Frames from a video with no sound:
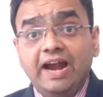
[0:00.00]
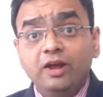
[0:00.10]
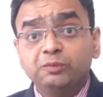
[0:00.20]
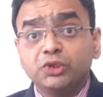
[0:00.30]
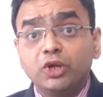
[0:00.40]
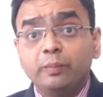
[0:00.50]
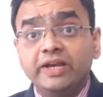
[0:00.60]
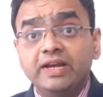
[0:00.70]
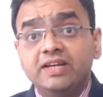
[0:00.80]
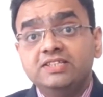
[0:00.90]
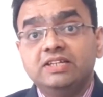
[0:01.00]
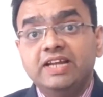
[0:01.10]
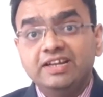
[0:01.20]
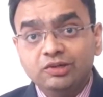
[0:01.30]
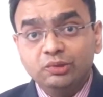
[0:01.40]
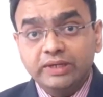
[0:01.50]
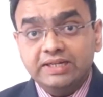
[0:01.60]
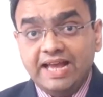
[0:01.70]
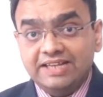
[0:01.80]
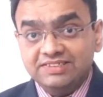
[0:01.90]
adoption of AI is likely to
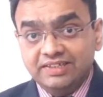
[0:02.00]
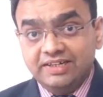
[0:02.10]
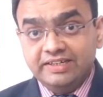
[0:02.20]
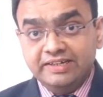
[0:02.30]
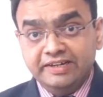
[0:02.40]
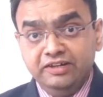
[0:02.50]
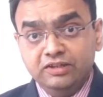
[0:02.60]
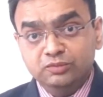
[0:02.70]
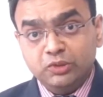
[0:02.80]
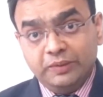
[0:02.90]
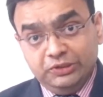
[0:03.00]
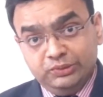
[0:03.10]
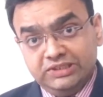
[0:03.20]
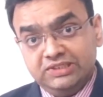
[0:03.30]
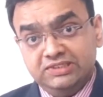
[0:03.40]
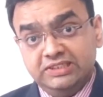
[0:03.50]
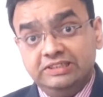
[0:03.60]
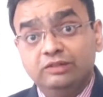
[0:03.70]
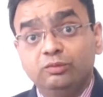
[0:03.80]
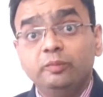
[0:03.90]
get accelerated in terms of education
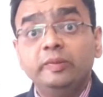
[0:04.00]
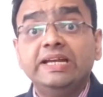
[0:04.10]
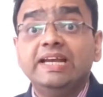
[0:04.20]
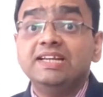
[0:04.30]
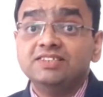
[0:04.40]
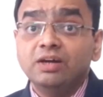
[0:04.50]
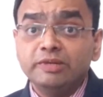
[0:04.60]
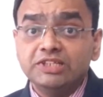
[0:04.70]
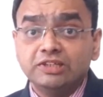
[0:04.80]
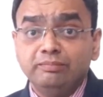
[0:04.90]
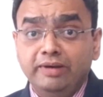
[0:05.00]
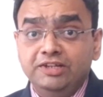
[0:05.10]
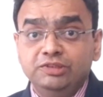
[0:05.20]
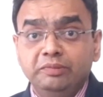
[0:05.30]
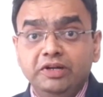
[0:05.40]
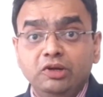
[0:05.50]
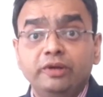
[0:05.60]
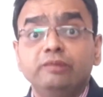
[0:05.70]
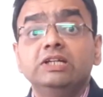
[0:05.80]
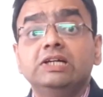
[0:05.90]
sector would be examination management
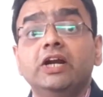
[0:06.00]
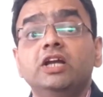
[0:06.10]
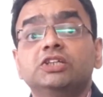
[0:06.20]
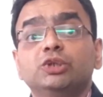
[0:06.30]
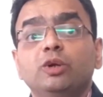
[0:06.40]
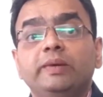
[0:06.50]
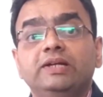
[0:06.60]
or even conduction of